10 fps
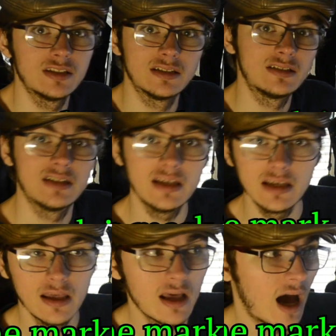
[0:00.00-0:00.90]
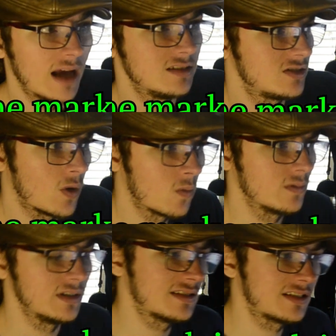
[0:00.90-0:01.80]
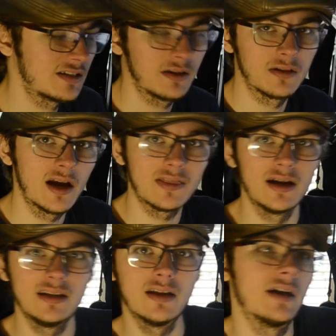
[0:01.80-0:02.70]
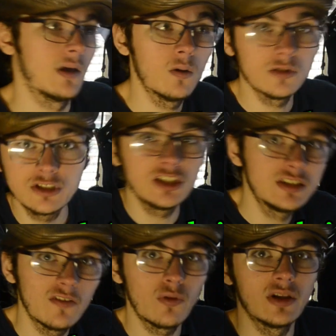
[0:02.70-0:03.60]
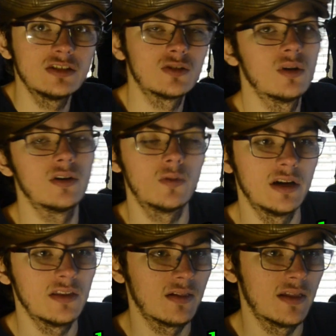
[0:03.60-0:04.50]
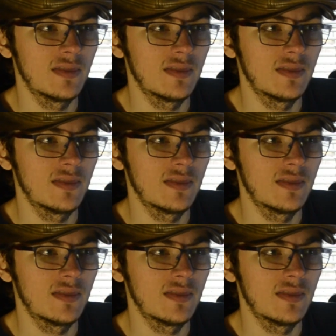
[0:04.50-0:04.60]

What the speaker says: to see. I don't necessarily like the idea she definitely stole it or anything like